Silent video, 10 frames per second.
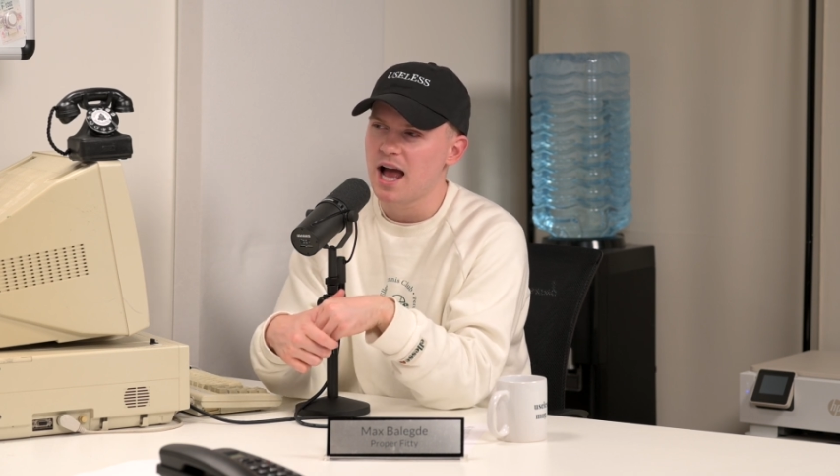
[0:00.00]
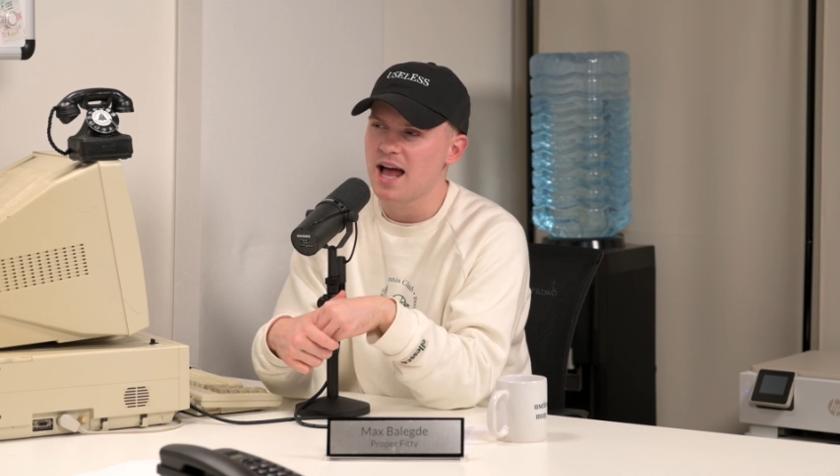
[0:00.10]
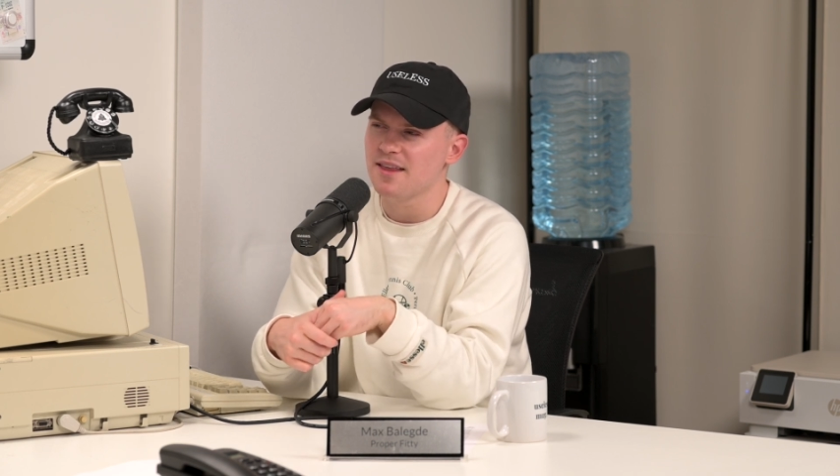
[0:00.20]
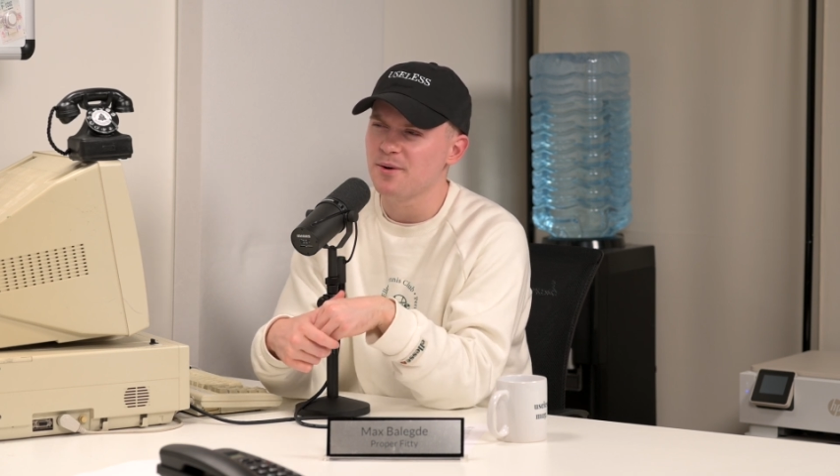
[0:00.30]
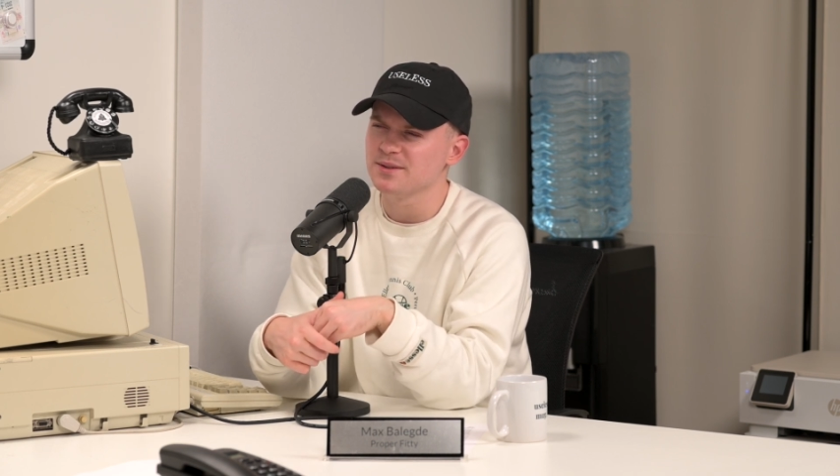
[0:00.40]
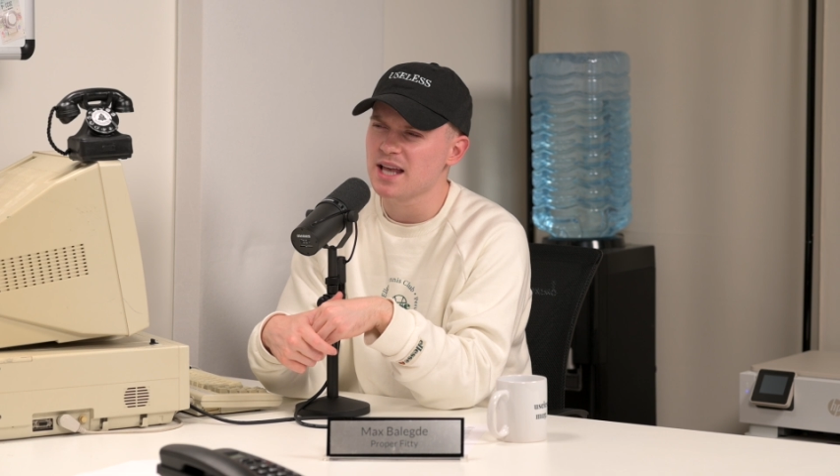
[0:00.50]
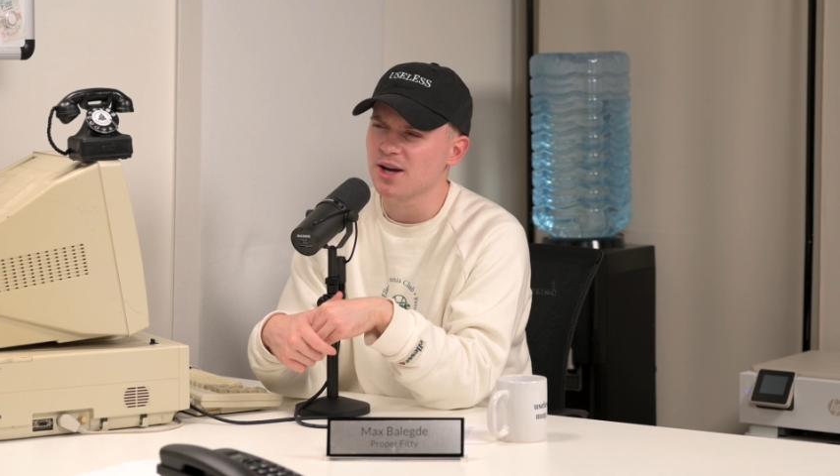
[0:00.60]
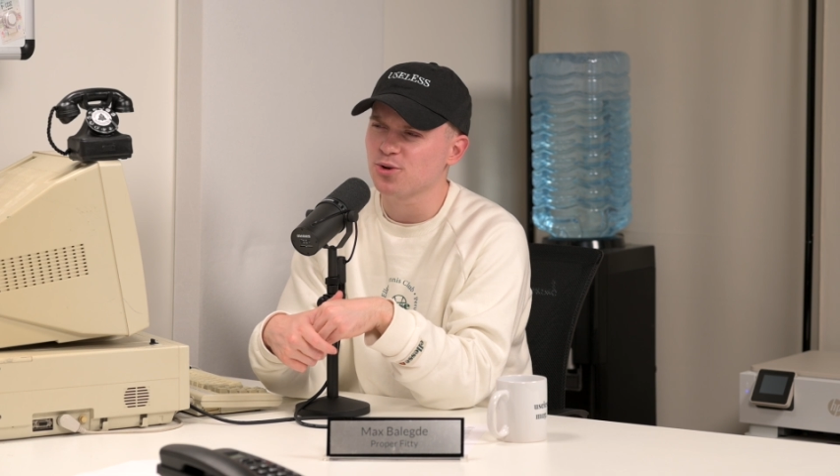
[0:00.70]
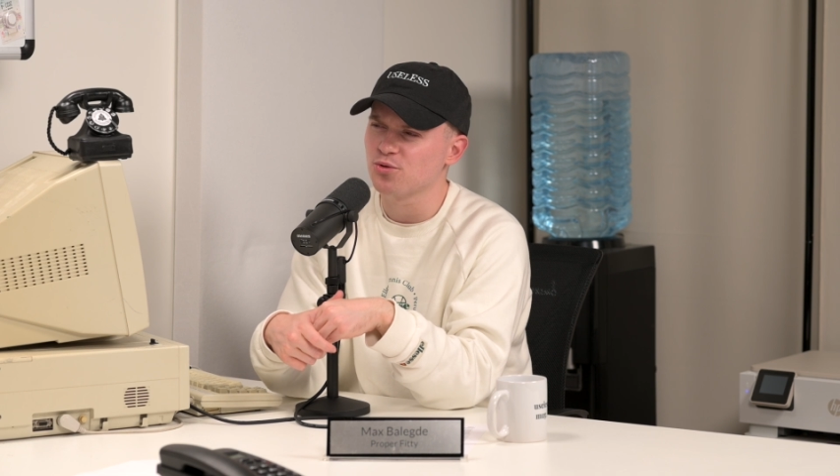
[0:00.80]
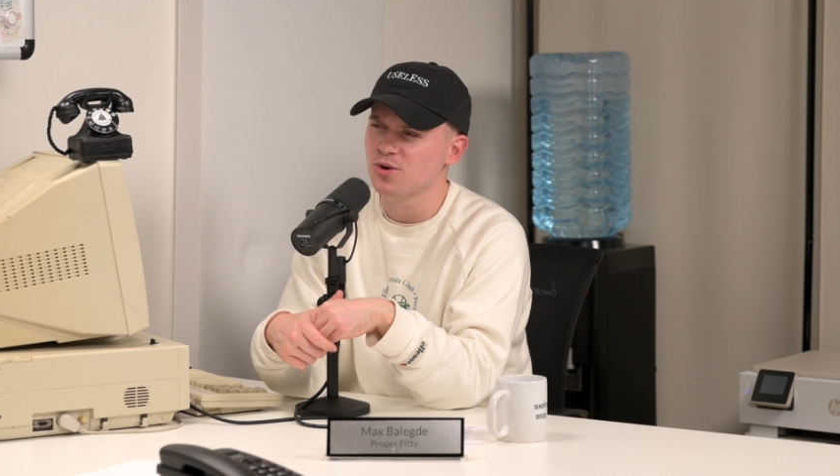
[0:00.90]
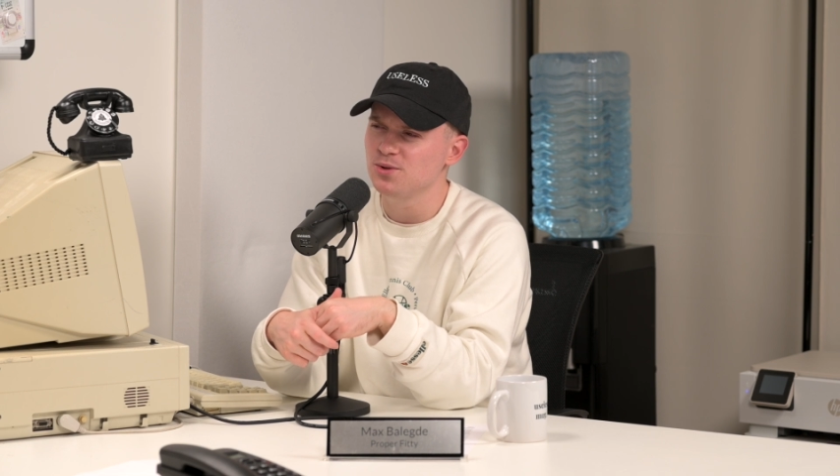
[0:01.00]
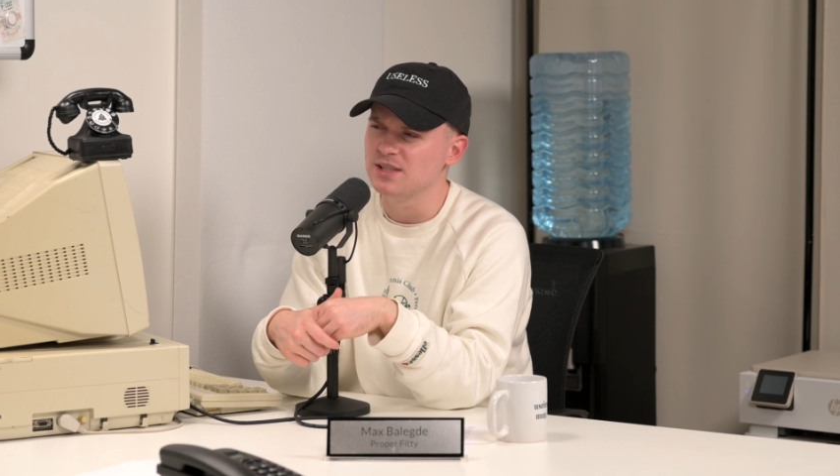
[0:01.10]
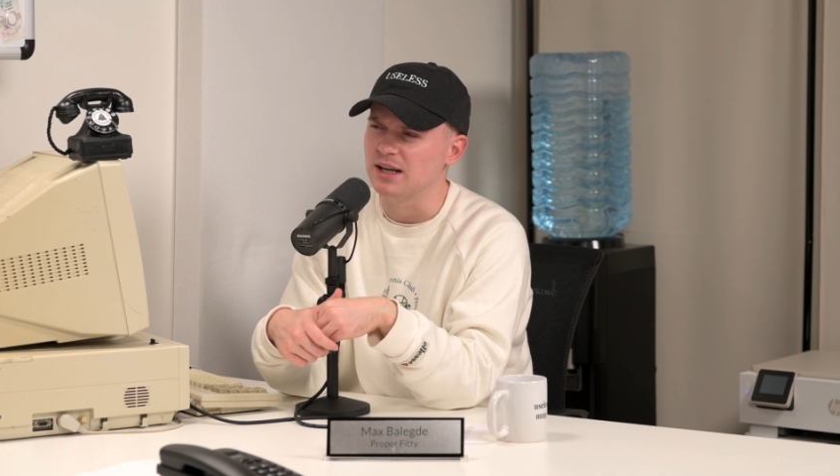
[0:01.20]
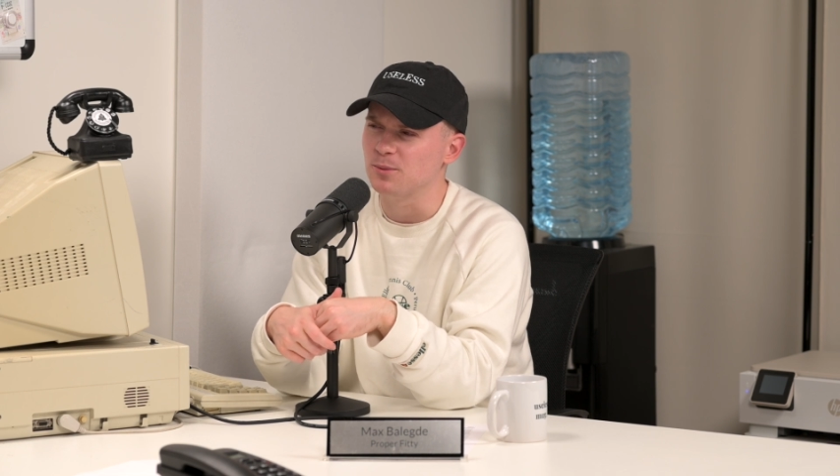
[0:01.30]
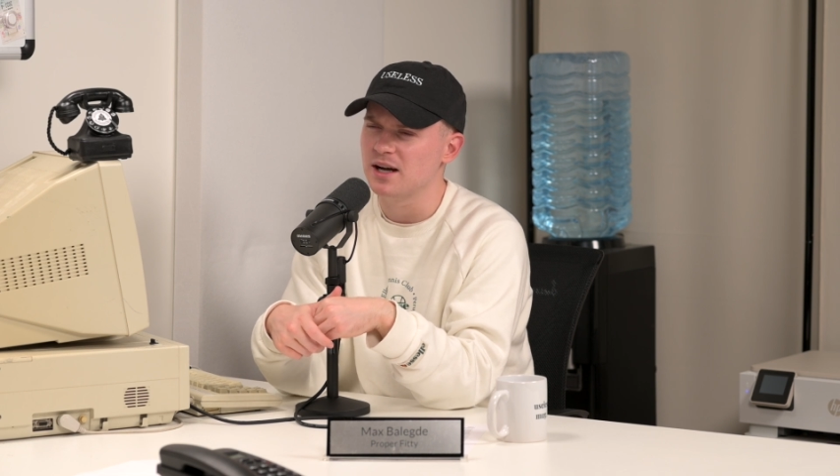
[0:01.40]
And then I was like,
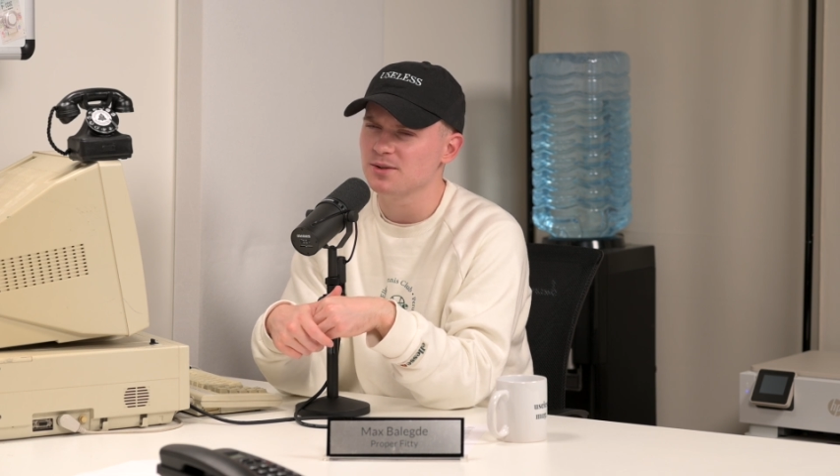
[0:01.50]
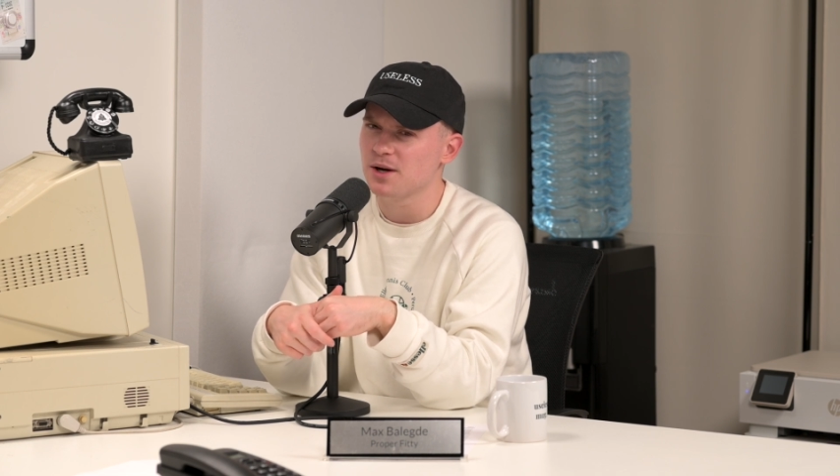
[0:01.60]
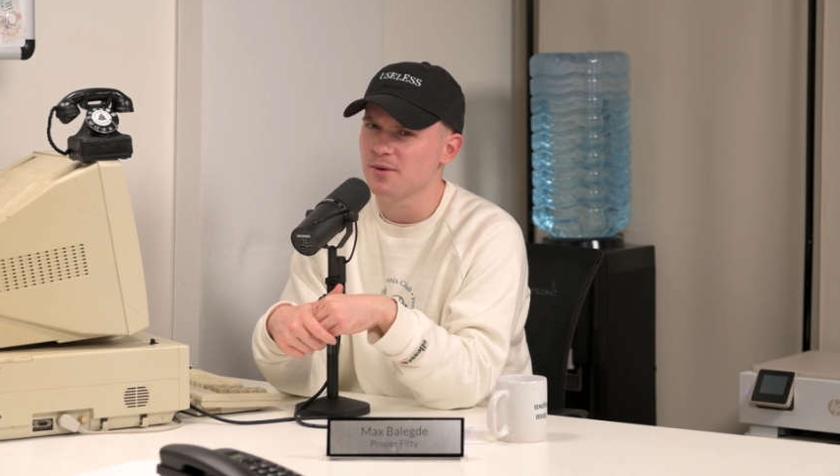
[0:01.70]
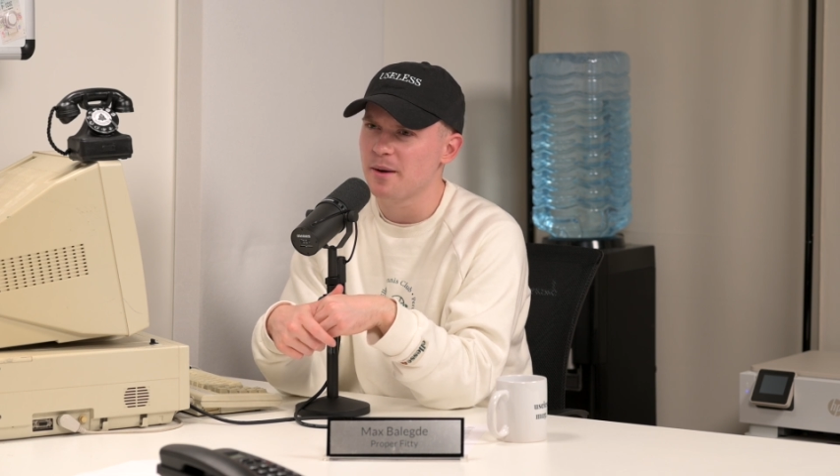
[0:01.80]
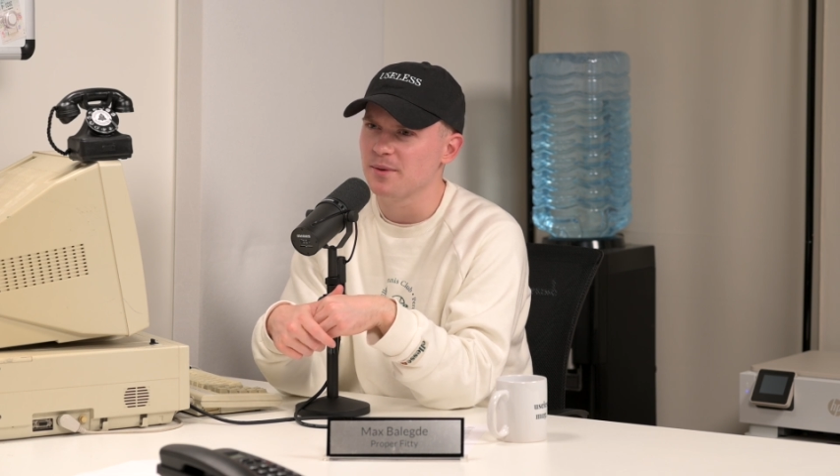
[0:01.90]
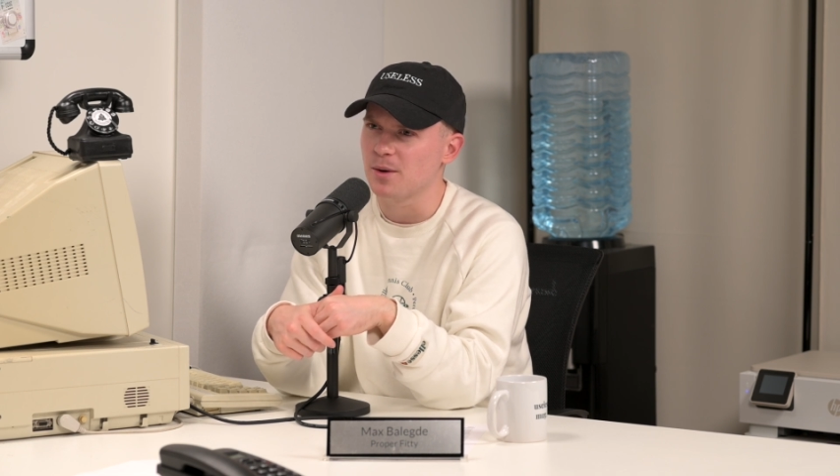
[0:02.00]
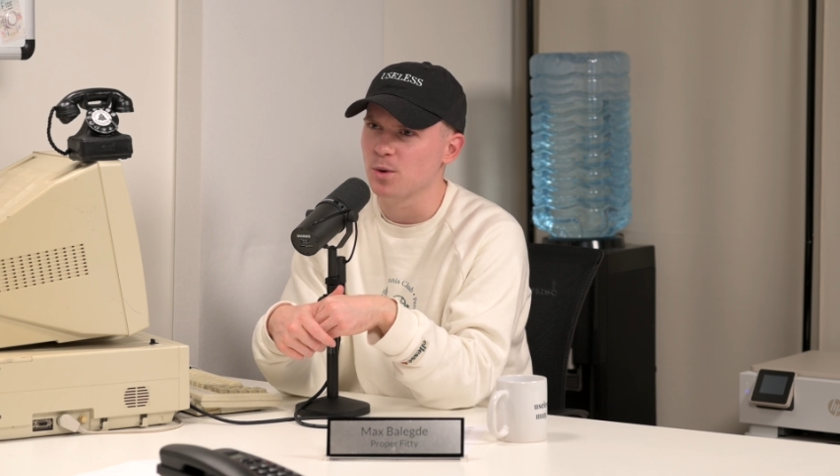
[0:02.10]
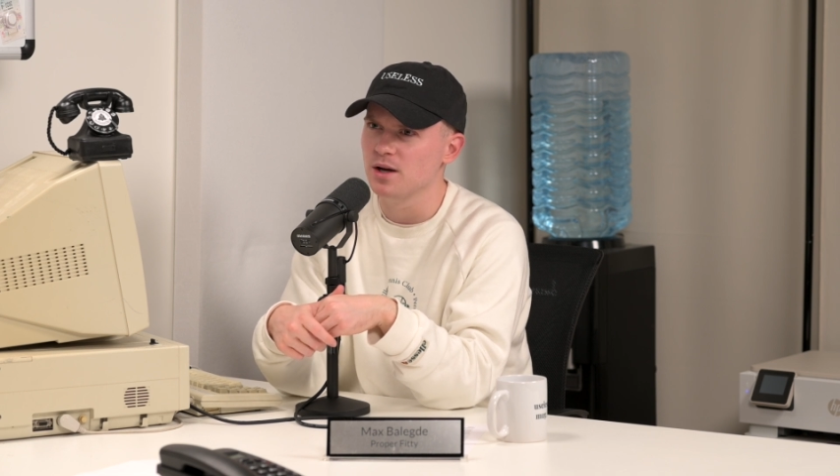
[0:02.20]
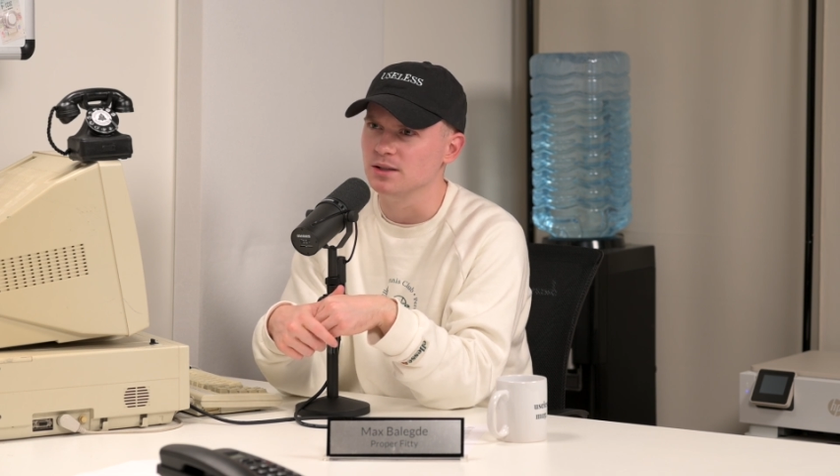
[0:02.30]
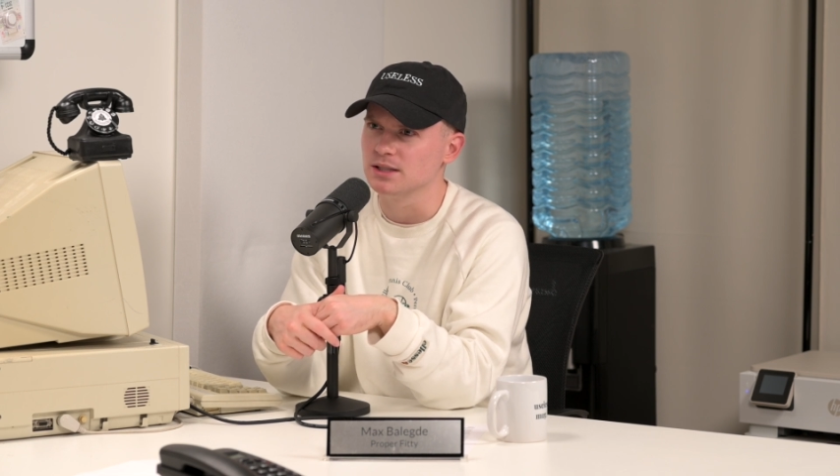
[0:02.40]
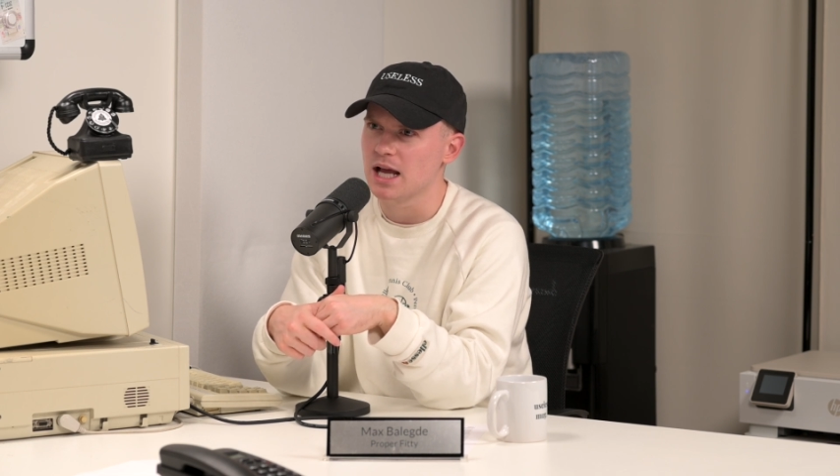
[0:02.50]
cruising, why do I remember that word?